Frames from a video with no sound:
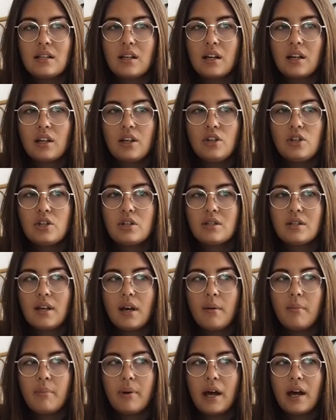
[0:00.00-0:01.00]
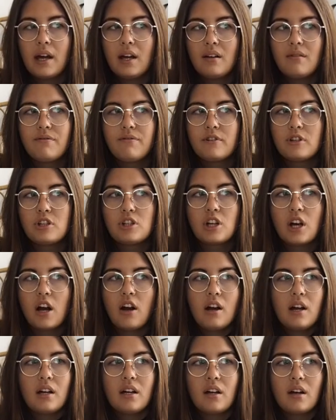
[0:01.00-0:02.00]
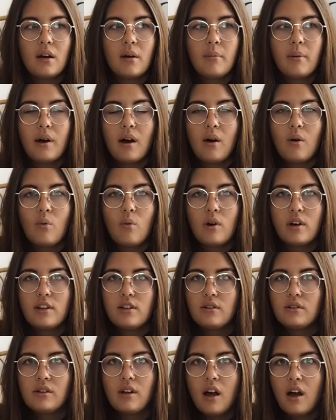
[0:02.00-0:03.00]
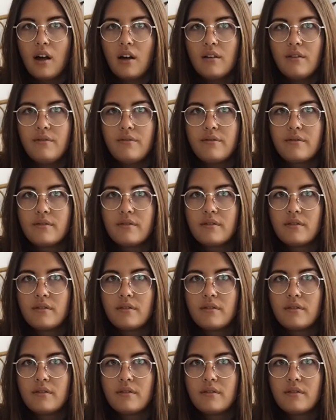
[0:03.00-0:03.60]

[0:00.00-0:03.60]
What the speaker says: like you just get paid for sharing about what you love.